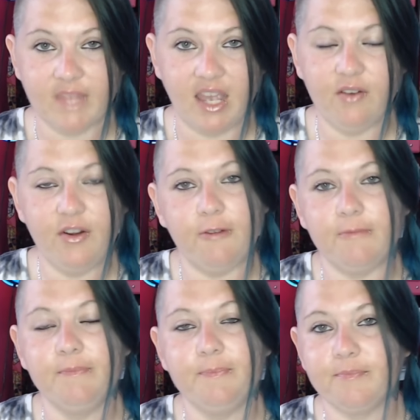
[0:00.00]
I don't know.
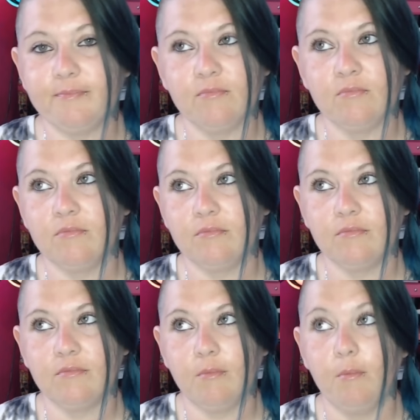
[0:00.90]

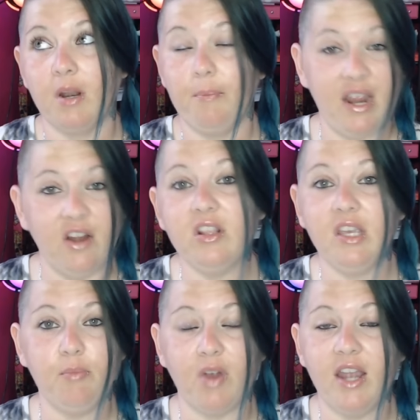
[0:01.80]
But
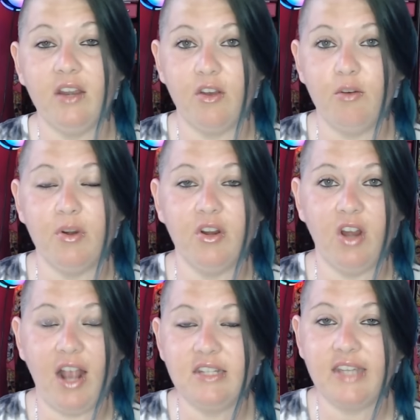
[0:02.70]
apparently Bryan
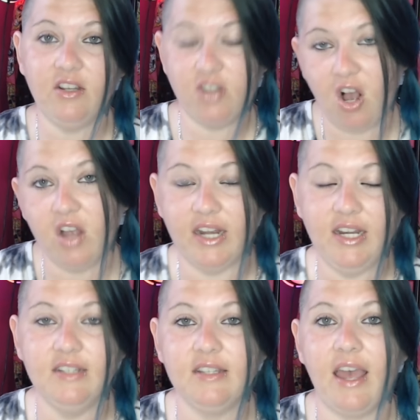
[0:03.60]
Kohberger has a dog in
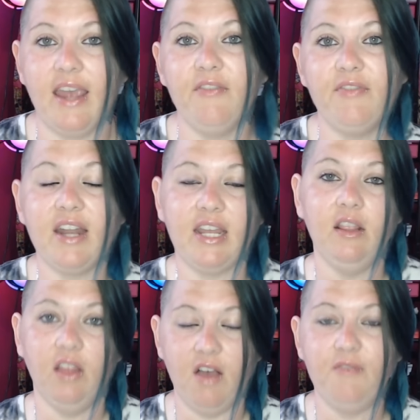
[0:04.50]
his life that he
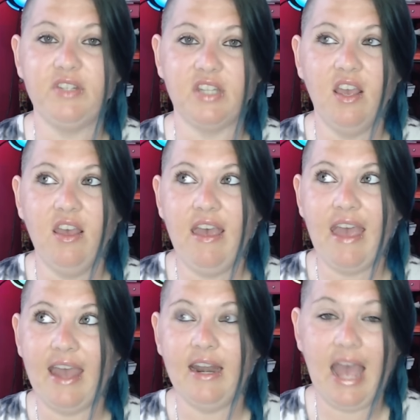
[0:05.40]
loves
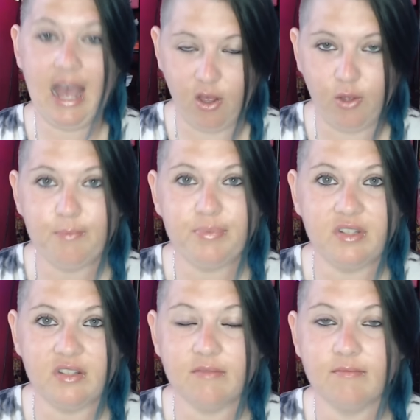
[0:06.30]
and
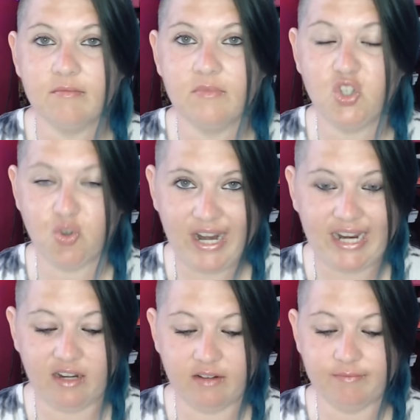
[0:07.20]
helps
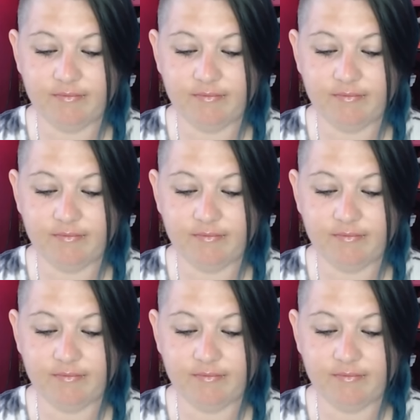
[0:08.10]
train.